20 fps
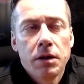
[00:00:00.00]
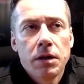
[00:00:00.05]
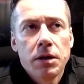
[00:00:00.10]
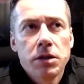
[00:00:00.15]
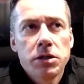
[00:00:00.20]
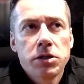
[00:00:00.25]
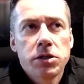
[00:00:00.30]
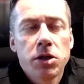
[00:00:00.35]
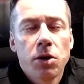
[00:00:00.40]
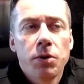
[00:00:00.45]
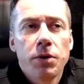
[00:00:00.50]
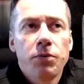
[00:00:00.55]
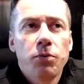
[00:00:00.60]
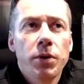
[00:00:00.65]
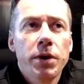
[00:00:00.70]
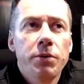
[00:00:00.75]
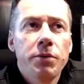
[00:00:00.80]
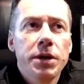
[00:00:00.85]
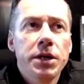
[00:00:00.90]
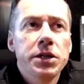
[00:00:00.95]
So if we
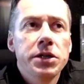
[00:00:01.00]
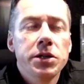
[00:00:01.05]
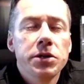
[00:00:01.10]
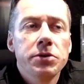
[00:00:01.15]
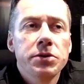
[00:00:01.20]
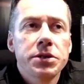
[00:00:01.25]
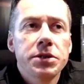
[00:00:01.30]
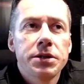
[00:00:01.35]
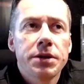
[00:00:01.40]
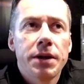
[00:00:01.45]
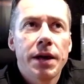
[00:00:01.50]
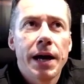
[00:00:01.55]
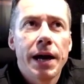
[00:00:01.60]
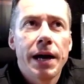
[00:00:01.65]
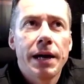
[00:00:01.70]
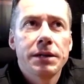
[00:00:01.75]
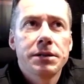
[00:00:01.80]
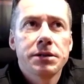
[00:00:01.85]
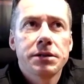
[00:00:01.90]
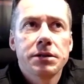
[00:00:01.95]
reduce
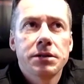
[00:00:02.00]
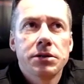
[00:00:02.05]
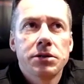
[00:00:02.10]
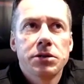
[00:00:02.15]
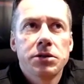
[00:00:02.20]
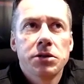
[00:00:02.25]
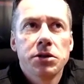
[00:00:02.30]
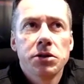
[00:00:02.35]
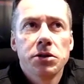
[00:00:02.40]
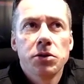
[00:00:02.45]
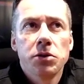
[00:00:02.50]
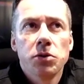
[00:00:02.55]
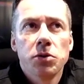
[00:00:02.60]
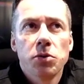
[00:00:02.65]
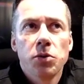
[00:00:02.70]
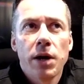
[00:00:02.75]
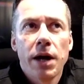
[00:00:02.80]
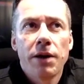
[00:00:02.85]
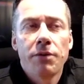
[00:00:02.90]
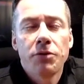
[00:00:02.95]
that to
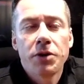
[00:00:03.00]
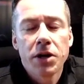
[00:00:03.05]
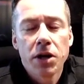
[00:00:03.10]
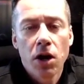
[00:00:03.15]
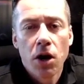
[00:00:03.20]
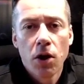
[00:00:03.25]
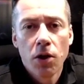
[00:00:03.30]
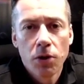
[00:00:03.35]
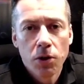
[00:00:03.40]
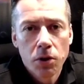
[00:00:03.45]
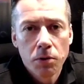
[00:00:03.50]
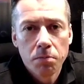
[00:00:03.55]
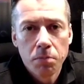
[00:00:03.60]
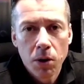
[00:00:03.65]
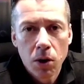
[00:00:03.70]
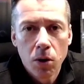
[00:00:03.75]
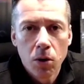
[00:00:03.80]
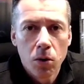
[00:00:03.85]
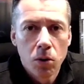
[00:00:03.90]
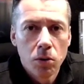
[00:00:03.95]
every other
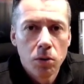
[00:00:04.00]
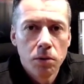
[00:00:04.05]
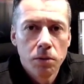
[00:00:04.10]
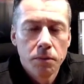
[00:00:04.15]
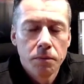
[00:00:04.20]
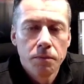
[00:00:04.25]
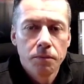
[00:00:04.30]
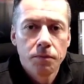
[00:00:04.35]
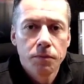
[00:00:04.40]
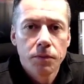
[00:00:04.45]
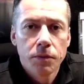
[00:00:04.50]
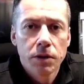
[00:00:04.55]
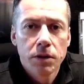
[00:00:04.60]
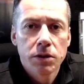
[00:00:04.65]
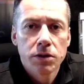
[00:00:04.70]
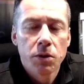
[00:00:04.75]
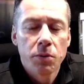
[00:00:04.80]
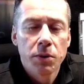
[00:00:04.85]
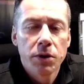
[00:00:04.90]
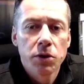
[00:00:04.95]
pole,
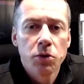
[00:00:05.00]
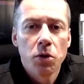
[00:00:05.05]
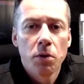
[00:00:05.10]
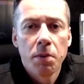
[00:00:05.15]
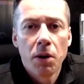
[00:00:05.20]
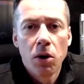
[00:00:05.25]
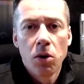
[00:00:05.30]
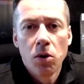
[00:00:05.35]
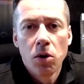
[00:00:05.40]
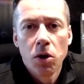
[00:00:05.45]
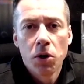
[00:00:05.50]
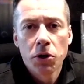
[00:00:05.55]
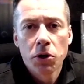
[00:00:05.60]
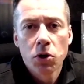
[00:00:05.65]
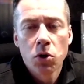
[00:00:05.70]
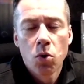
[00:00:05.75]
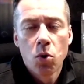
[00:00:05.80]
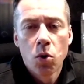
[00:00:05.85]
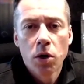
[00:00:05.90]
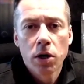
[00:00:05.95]
so we do a pole on a
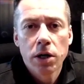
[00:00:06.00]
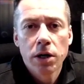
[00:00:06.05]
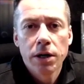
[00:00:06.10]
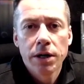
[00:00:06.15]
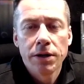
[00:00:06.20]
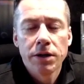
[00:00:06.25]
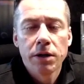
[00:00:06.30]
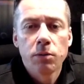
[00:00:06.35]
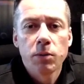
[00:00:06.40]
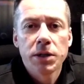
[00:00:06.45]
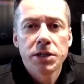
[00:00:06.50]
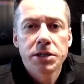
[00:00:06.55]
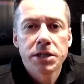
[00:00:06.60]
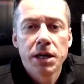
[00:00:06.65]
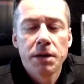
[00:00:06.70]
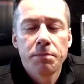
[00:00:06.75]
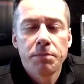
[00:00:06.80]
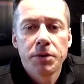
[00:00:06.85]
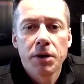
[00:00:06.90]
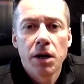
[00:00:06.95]
corner and then we
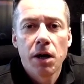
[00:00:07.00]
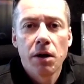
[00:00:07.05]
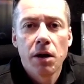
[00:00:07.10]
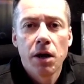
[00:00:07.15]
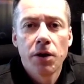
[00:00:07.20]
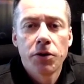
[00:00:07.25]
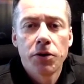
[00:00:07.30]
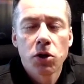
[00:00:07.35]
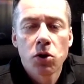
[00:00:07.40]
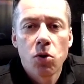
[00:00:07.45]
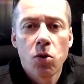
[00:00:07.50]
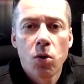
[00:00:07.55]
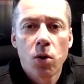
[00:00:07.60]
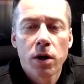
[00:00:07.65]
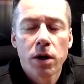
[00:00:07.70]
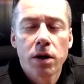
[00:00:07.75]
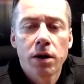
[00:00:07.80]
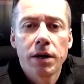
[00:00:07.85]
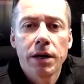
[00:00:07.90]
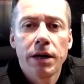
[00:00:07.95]
skip the other
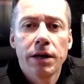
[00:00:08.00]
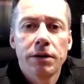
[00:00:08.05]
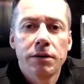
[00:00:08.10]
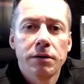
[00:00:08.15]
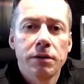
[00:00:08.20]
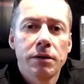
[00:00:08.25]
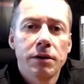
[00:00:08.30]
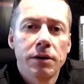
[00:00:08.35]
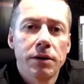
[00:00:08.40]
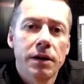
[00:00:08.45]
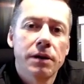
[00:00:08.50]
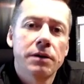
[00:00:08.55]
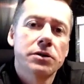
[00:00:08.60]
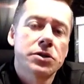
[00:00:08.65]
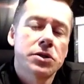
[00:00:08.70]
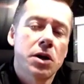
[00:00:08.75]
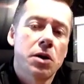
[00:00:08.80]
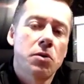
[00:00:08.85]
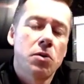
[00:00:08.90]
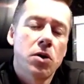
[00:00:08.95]
corner and
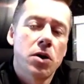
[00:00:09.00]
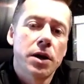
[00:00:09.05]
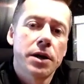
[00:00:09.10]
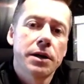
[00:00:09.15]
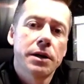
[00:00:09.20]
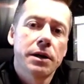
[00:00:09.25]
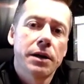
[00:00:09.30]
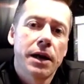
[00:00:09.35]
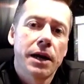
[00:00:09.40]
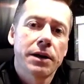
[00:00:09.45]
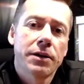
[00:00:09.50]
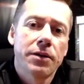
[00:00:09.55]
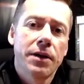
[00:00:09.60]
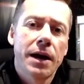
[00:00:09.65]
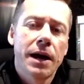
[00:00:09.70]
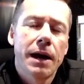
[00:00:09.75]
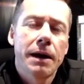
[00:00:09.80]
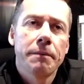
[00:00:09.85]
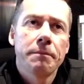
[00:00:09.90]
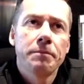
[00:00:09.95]
so on like
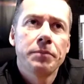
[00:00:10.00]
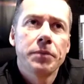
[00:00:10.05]
that,